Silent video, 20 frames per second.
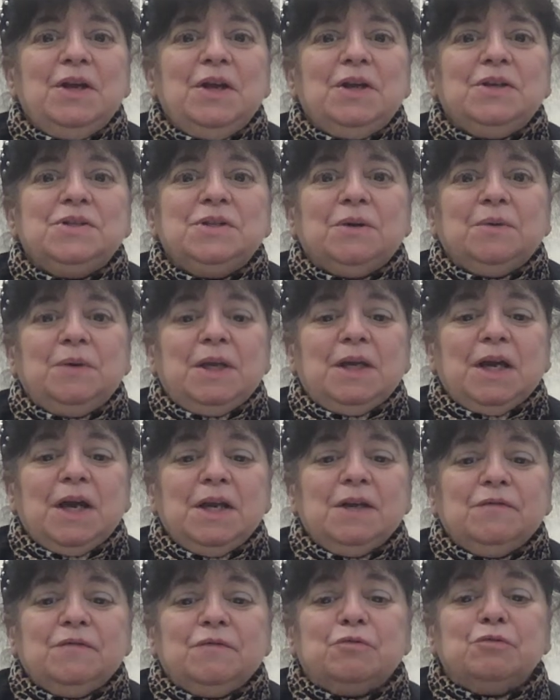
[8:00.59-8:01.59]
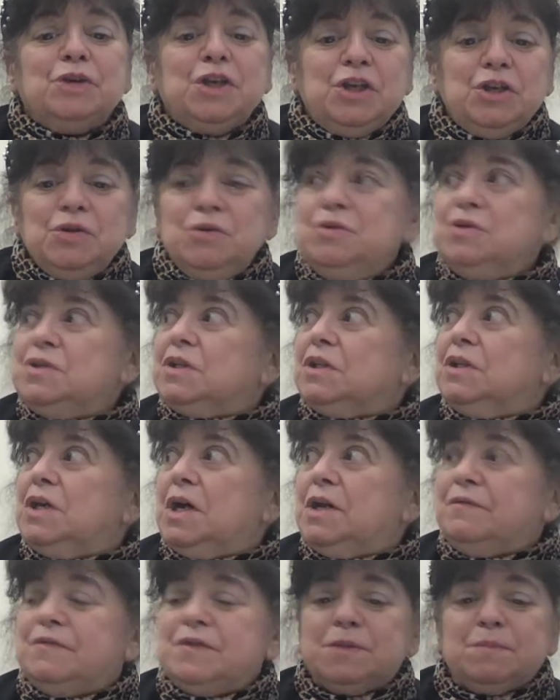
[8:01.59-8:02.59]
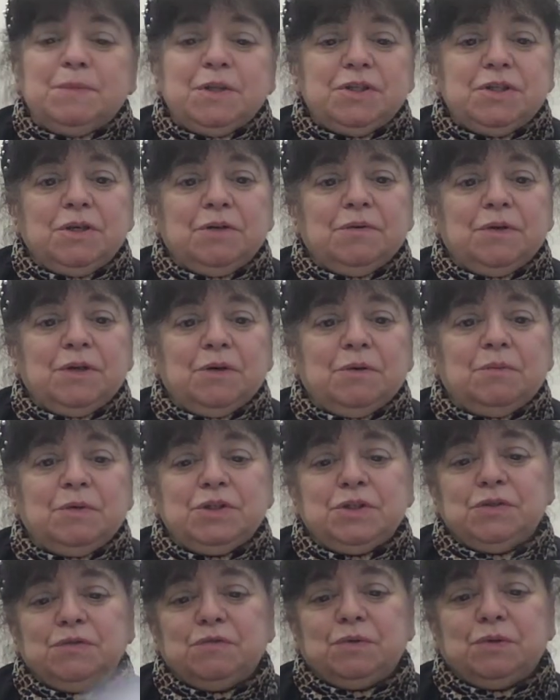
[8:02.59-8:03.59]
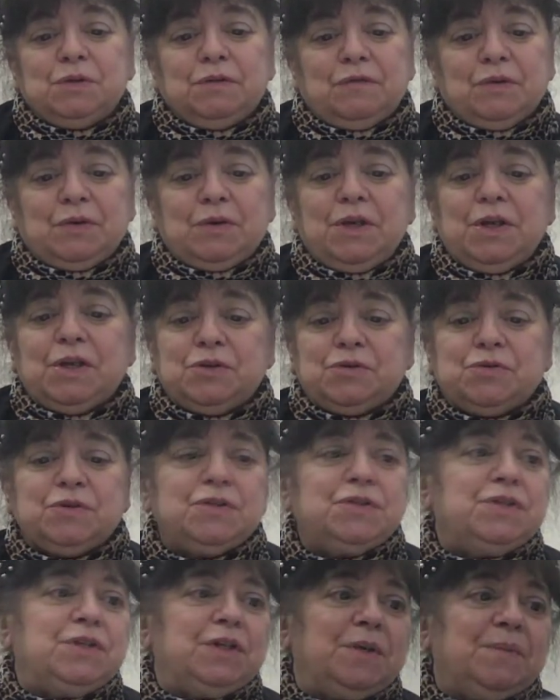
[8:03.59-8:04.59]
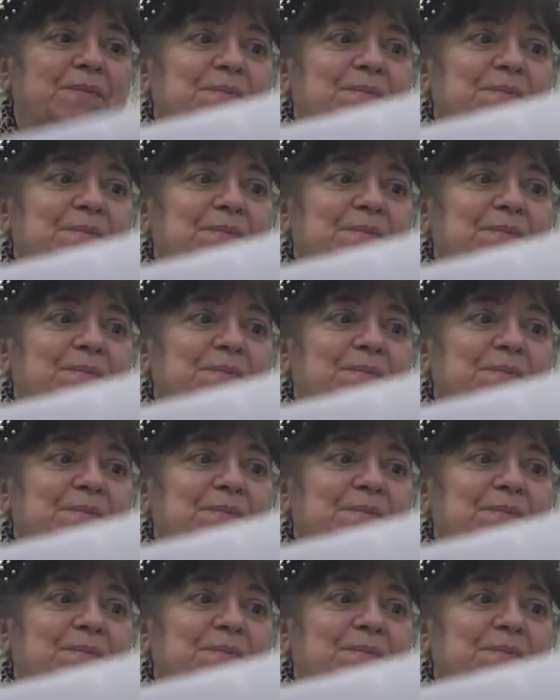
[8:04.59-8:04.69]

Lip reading: So he kind of reused a lot of his material, which is really very interesting.